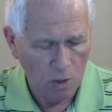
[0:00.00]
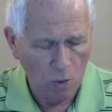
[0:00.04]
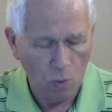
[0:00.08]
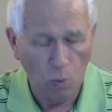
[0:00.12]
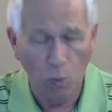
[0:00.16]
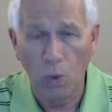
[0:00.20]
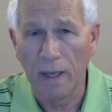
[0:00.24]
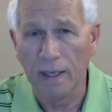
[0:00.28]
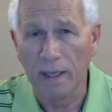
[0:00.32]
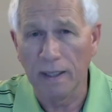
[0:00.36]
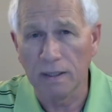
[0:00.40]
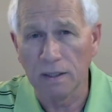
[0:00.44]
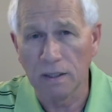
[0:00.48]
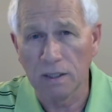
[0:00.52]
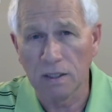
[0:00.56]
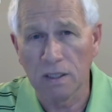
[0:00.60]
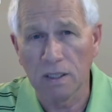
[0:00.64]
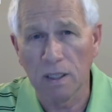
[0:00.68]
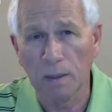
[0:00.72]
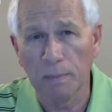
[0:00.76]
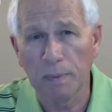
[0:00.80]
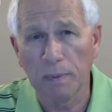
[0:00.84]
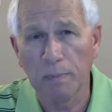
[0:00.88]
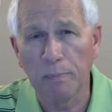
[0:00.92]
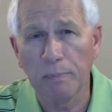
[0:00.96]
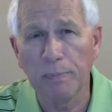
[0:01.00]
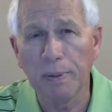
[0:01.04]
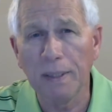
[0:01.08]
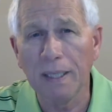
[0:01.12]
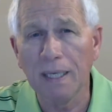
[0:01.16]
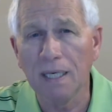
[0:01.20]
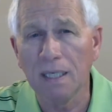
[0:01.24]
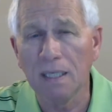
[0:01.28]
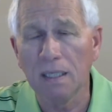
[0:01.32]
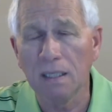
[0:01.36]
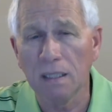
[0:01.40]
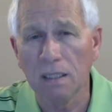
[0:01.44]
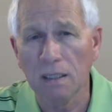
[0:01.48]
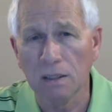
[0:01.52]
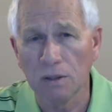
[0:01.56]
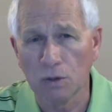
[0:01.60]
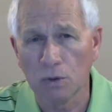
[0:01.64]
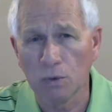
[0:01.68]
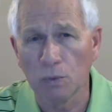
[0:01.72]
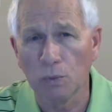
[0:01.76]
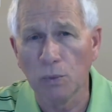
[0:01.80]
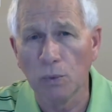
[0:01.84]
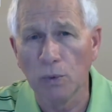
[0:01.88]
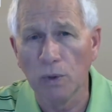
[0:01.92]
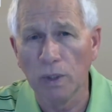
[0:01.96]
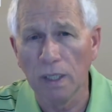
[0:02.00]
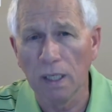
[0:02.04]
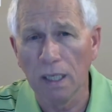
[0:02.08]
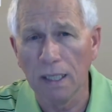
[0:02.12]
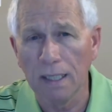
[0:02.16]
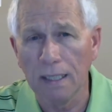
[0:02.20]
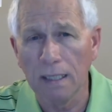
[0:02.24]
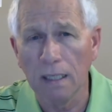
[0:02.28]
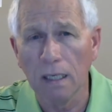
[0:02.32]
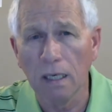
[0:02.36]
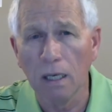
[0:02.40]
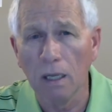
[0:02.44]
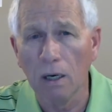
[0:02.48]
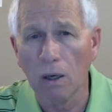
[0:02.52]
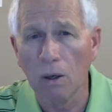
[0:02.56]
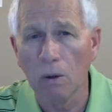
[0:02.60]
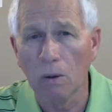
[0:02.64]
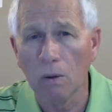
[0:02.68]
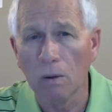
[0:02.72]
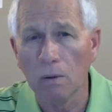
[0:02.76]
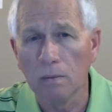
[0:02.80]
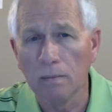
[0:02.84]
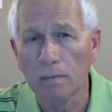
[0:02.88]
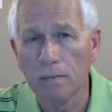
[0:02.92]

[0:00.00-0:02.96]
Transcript: when zip pink is really low.